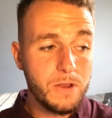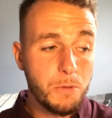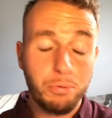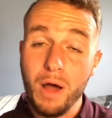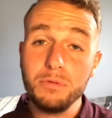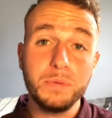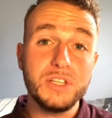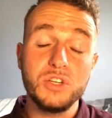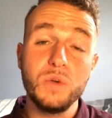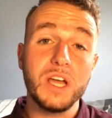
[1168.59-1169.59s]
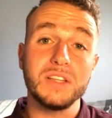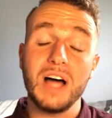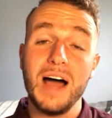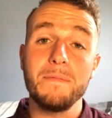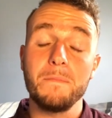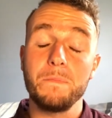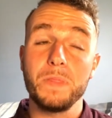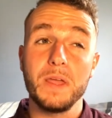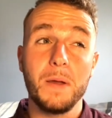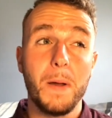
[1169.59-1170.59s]
You're probably doing a lot
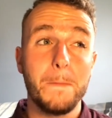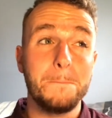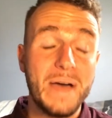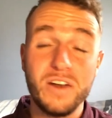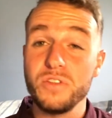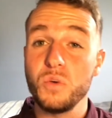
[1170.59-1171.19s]
better